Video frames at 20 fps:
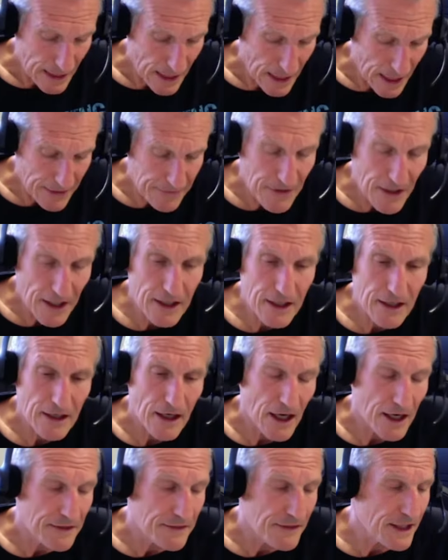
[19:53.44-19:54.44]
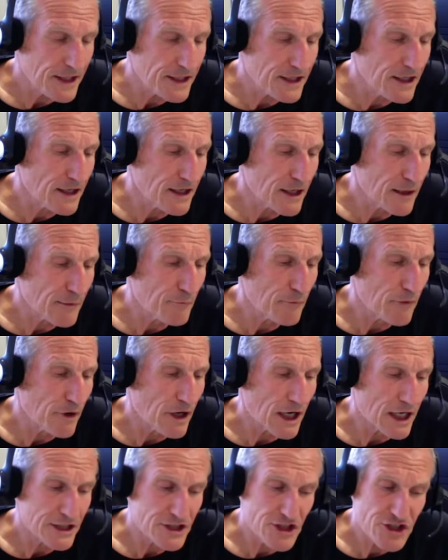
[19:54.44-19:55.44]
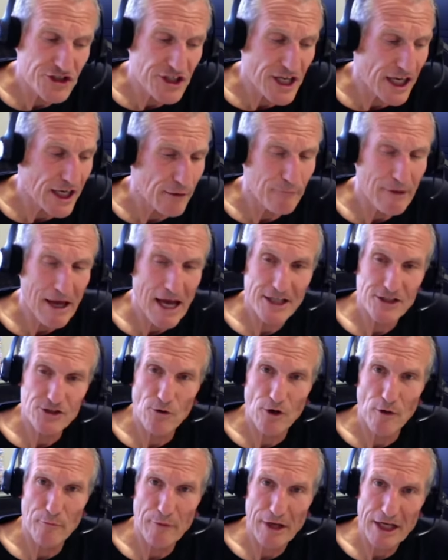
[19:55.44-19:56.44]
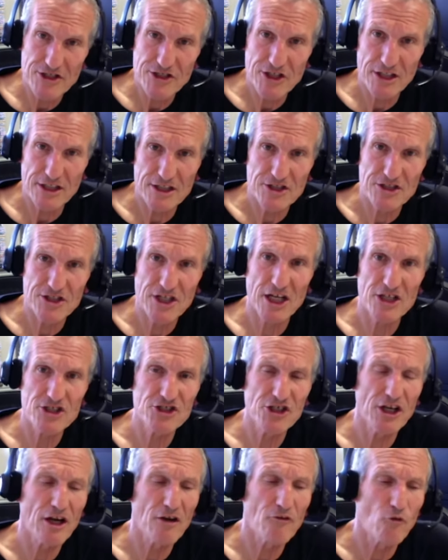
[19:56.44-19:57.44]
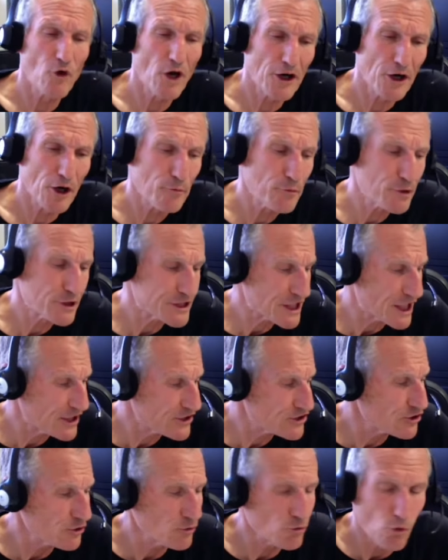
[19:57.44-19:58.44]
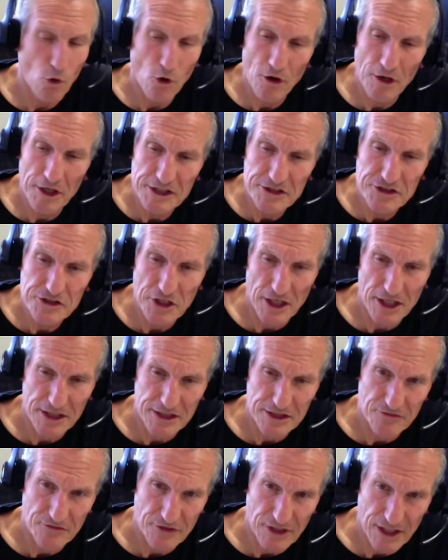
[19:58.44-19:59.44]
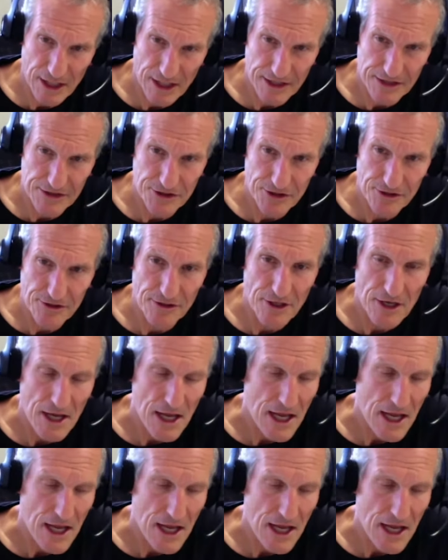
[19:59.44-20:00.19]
Yeah, I think just getting back to our basic discussion of what are potential warning signs of cancer